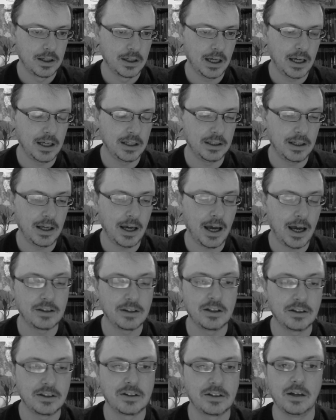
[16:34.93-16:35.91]
And at
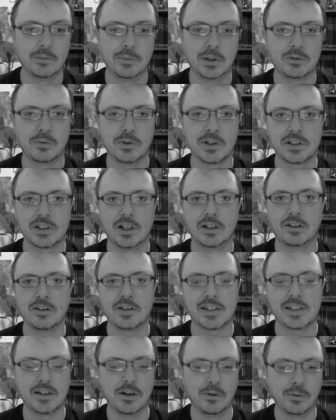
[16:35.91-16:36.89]
the time, it was not a
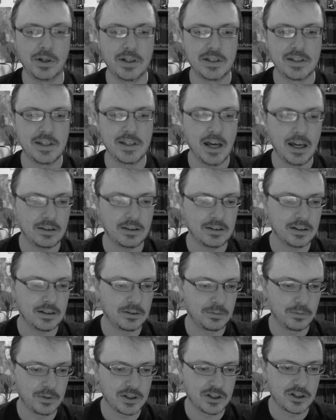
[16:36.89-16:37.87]
series yet.
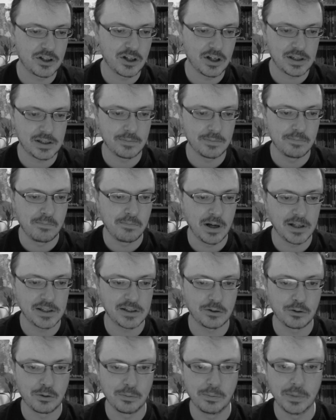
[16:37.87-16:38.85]
It was just
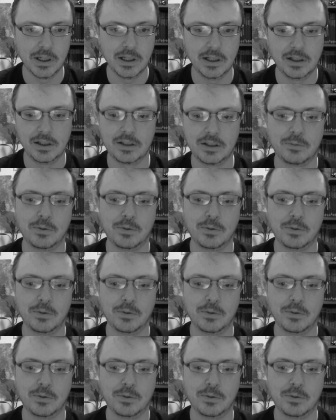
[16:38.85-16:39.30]
Monster Bay.